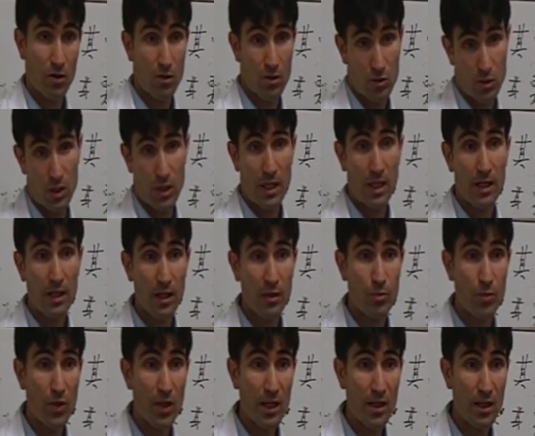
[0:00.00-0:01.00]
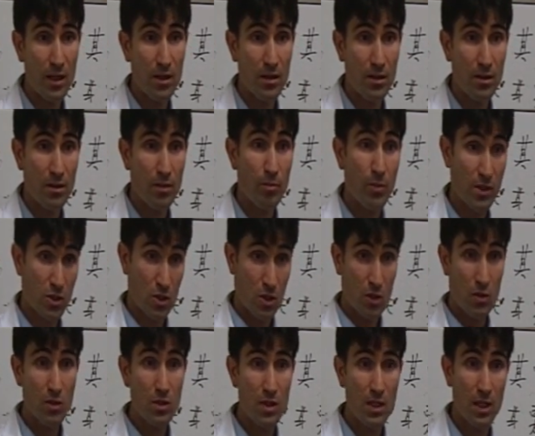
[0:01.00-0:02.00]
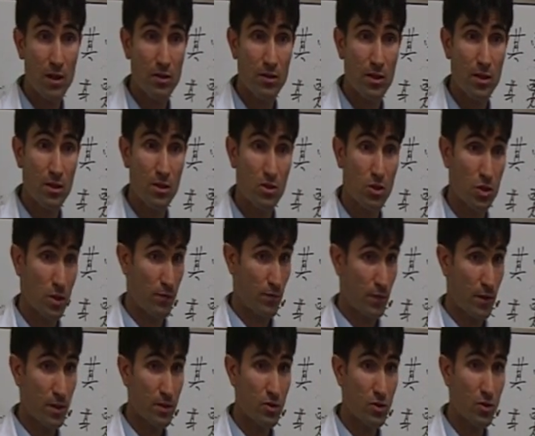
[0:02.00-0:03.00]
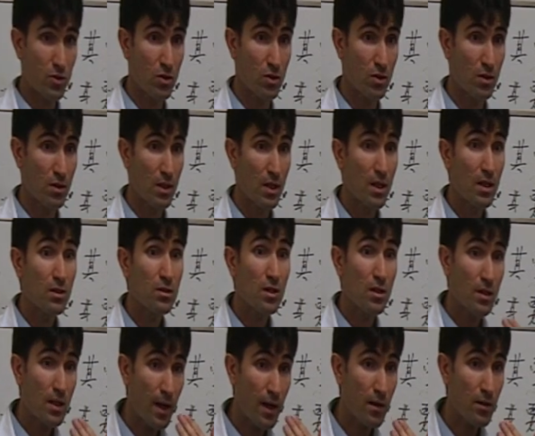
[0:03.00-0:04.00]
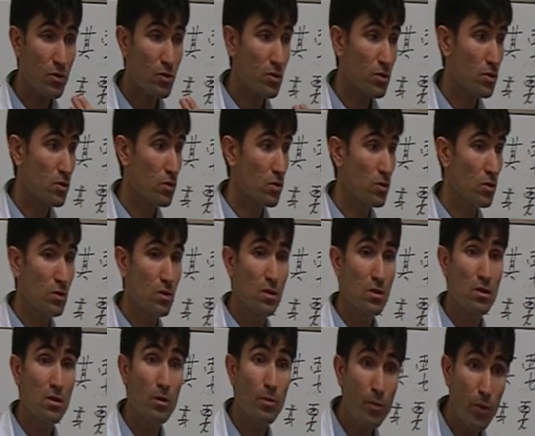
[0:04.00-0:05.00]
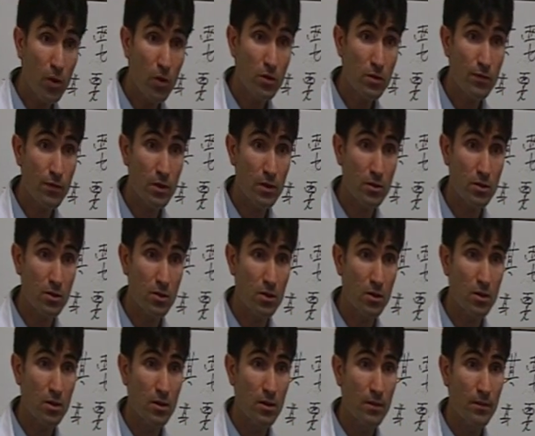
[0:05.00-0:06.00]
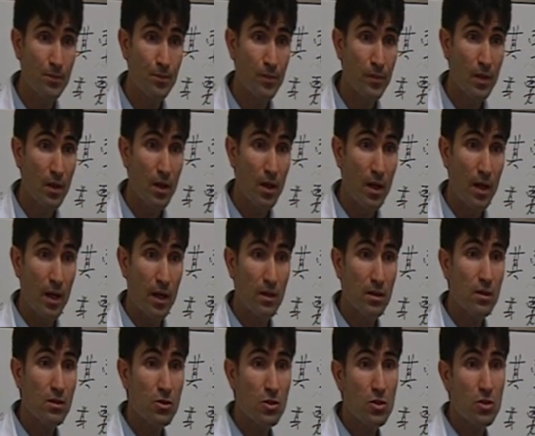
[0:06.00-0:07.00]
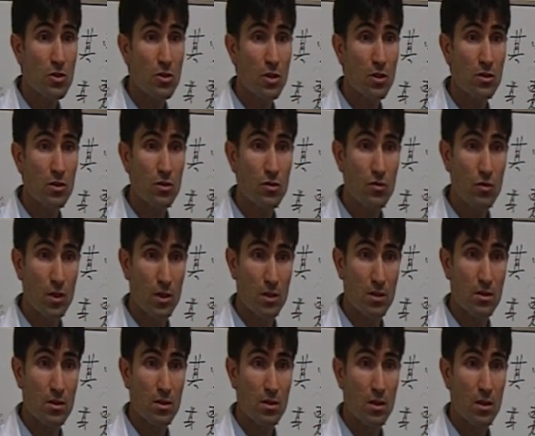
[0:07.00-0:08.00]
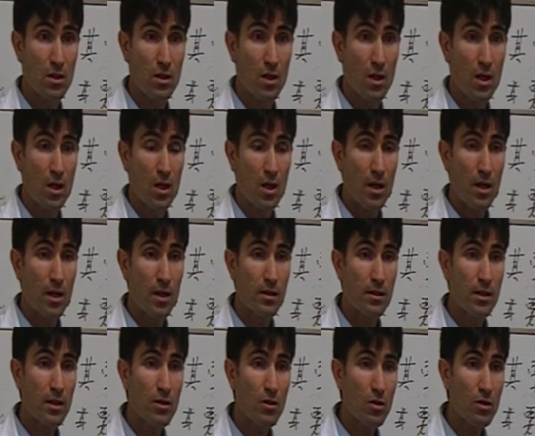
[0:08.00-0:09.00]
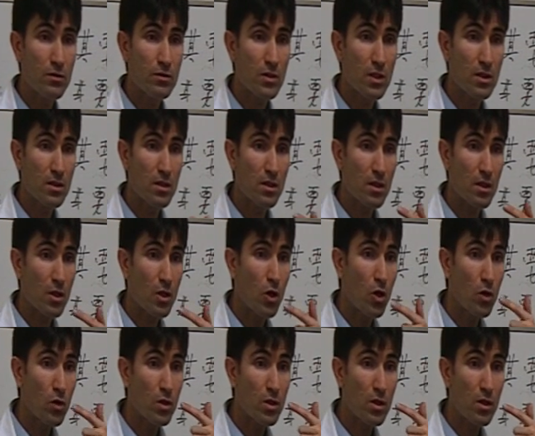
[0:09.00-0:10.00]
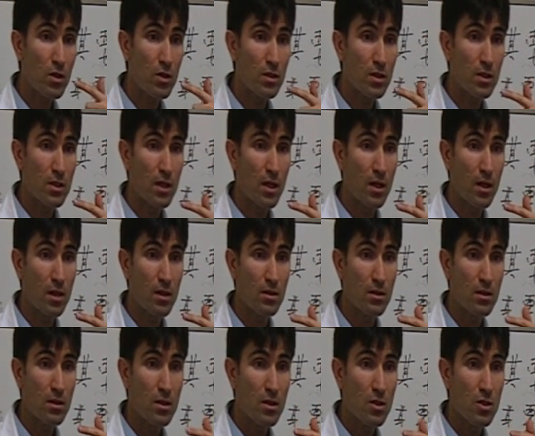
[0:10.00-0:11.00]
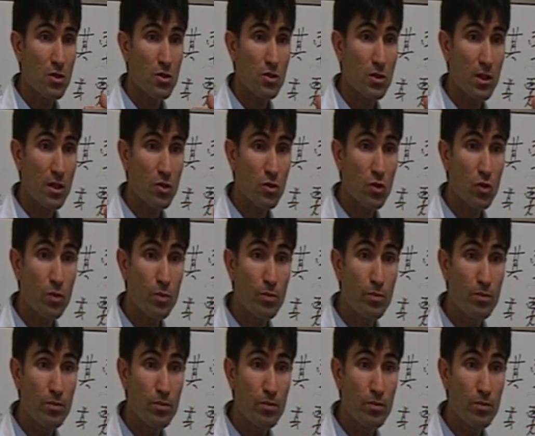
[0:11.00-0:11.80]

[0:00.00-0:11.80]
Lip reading: She can't get pregnant, but she looks healthy, she feels good, the tongue looks good, the pulse feels good, and then she starts the drugs. And then all of a sudden the coating on the tongue start to